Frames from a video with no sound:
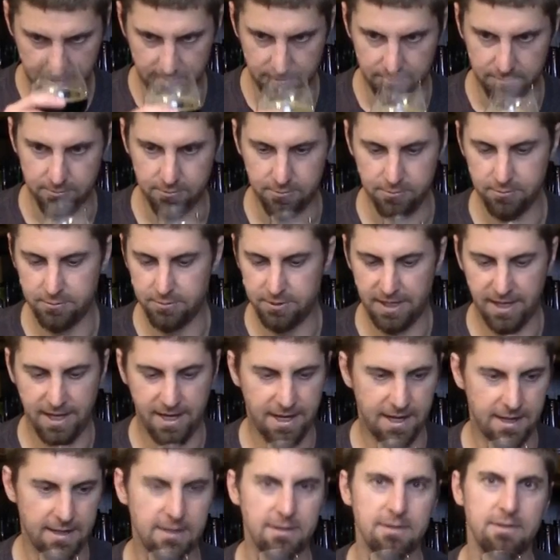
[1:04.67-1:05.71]
Ooh,
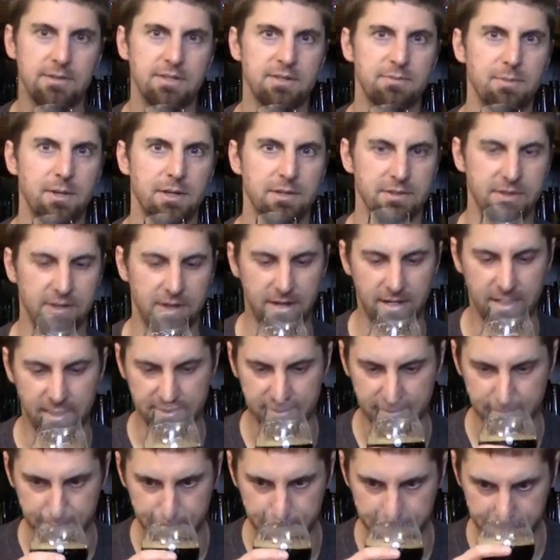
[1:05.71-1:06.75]
yeah. It smells
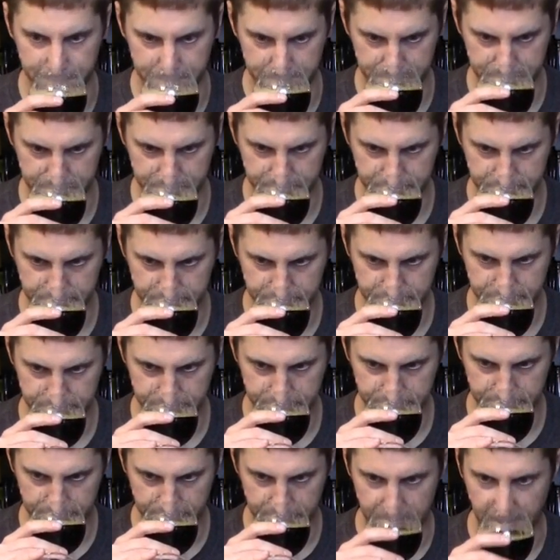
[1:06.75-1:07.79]
awesome.
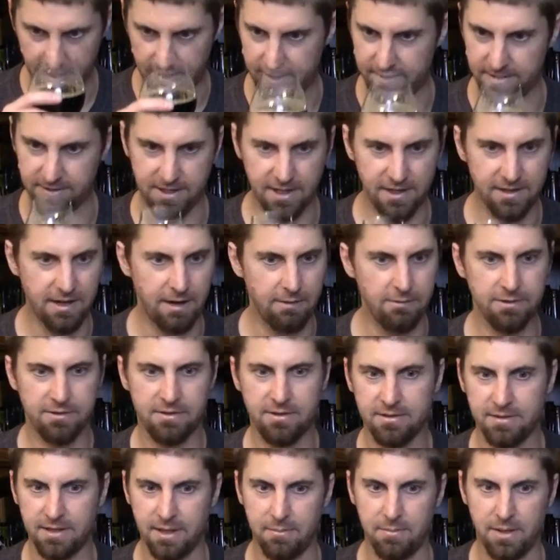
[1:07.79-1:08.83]
You're getting
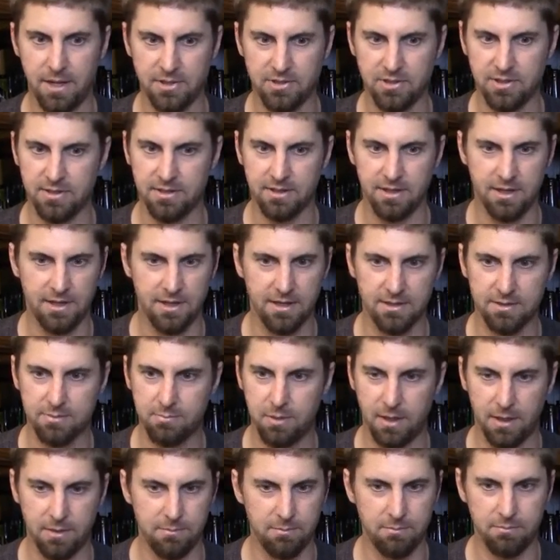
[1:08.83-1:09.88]
everything they mentioned.
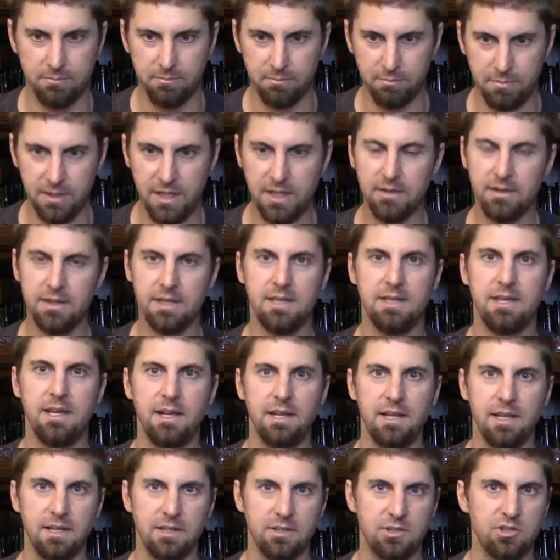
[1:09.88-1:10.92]
I'm immediately
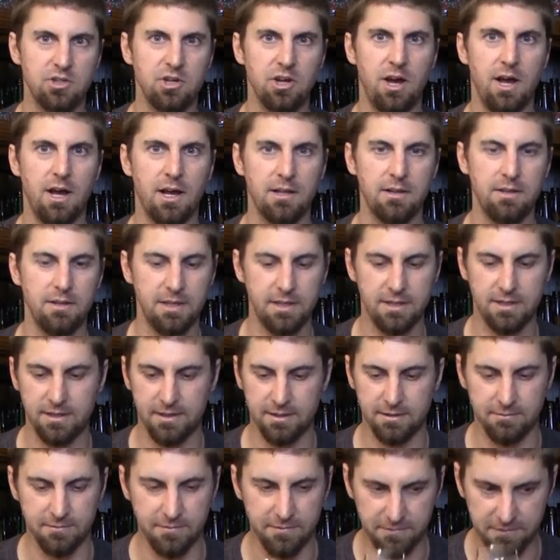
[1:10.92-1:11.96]
getting chocolate
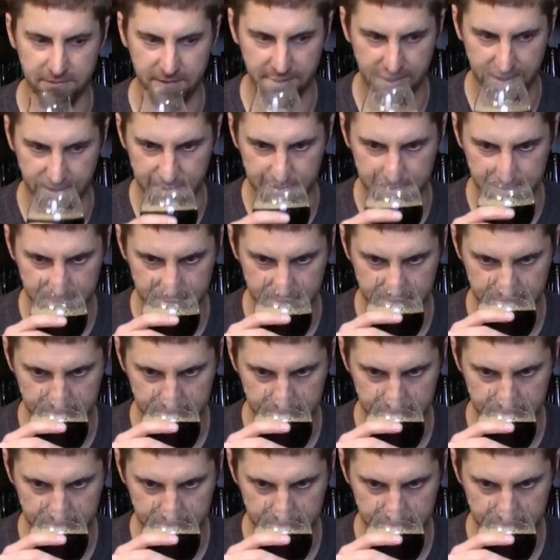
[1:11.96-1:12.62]
and figs.